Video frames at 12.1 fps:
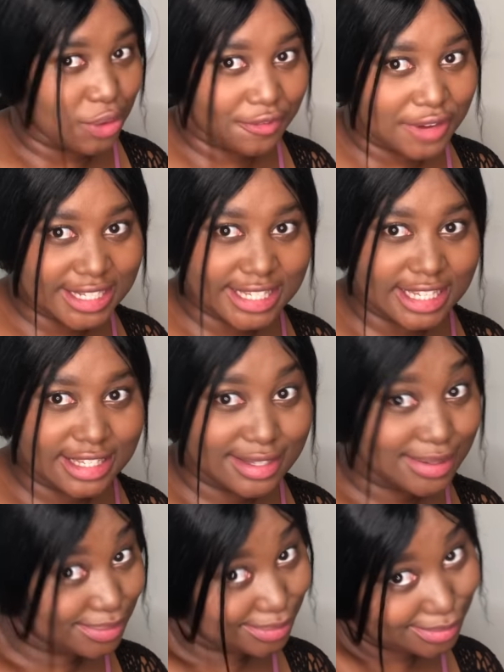
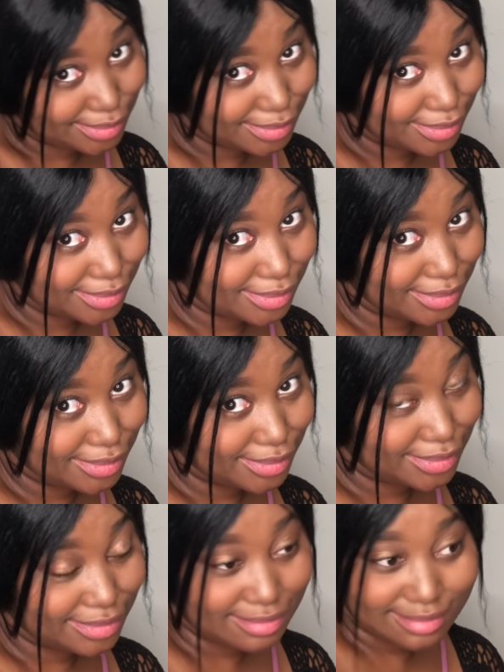reflexes.
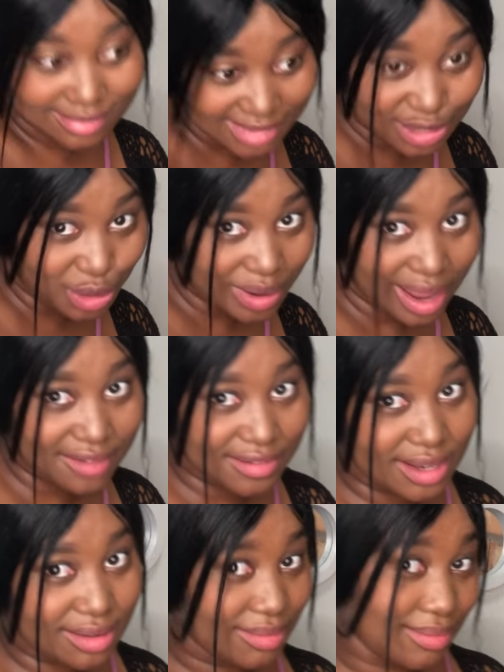They don't have it.